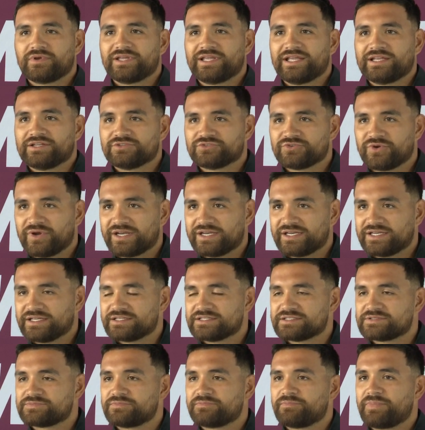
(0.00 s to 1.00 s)
in training
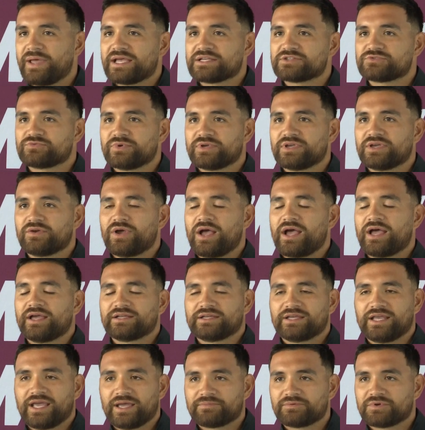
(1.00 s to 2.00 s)
this past week, I
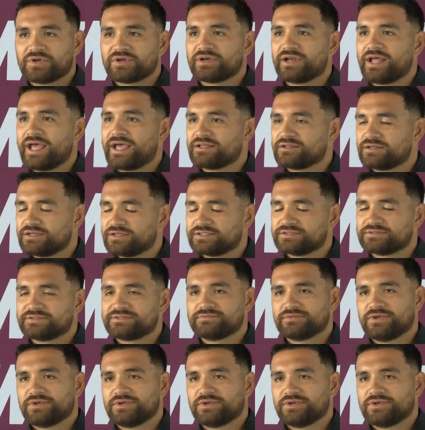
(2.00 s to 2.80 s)
kept on at, uh,